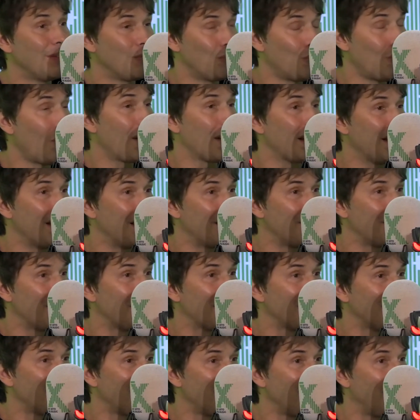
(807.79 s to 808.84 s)
right in the
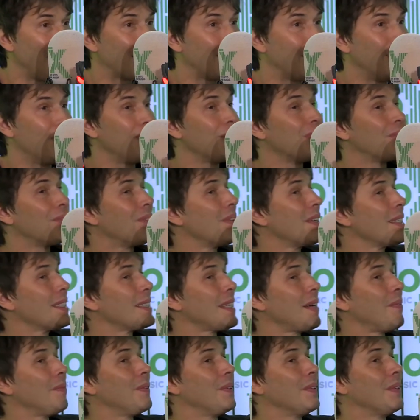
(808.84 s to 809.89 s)
middle of a black hole, for
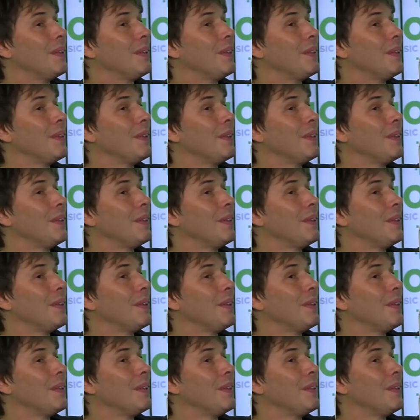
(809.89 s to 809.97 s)
example.